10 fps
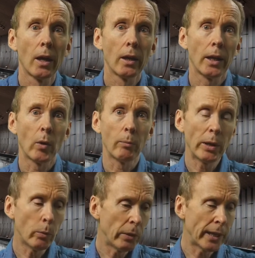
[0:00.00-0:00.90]
And when
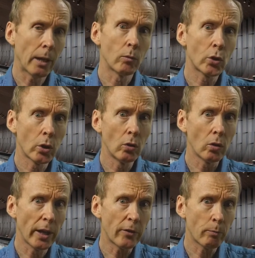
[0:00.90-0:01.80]
people become too
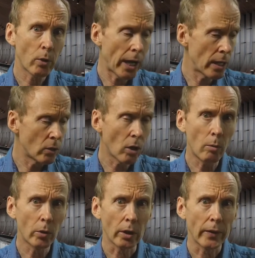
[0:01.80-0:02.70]
left brain
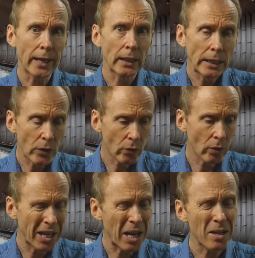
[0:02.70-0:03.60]
dominant, they
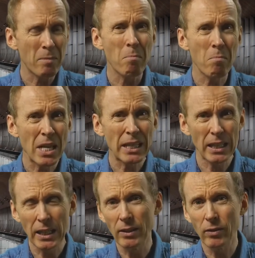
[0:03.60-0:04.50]
literally can miss
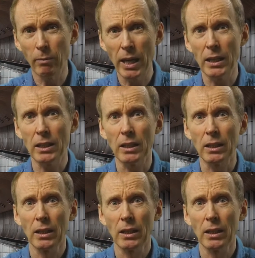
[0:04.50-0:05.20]
information.